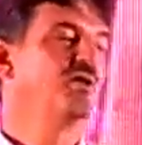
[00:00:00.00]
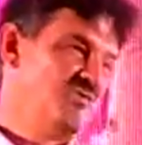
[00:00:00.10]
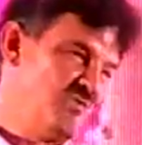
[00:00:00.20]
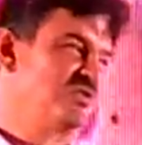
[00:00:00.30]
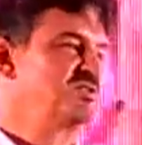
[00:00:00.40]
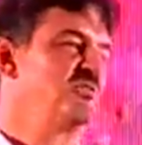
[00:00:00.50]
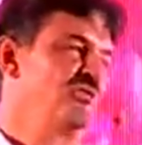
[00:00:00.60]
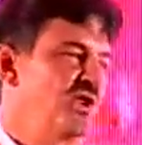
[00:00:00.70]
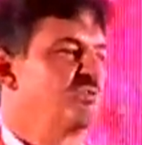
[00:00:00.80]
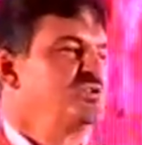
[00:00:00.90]
of course, the
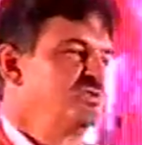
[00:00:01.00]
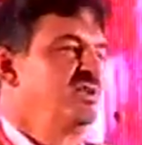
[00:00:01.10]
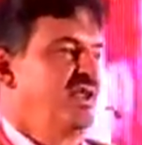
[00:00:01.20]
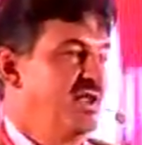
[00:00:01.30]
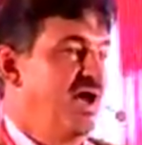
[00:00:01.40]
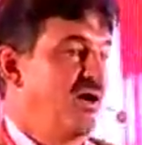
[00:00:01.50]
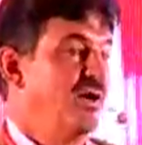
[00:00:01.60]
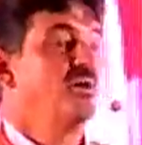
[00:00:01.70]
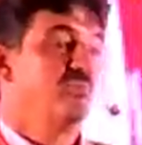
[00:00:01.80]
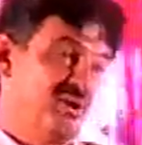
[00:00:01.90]
product which you need anyhow,
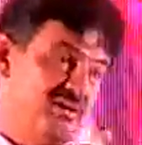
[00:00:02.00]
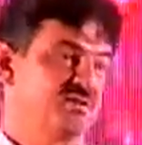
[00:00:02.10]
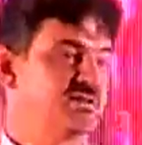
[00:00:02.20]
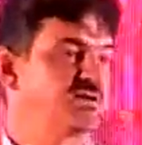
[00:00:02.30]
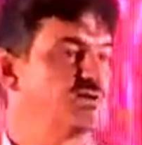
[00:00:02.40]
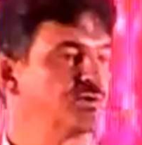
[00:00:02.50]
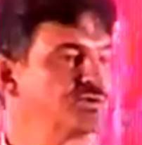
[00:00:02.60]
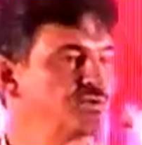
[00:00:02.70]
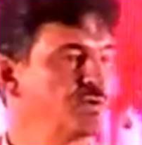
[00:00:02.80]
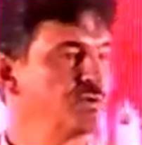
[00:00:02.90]
plus kids are going to
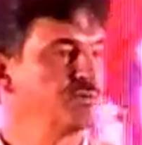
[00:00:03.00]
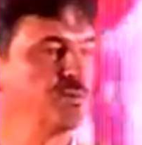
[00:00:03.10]
school.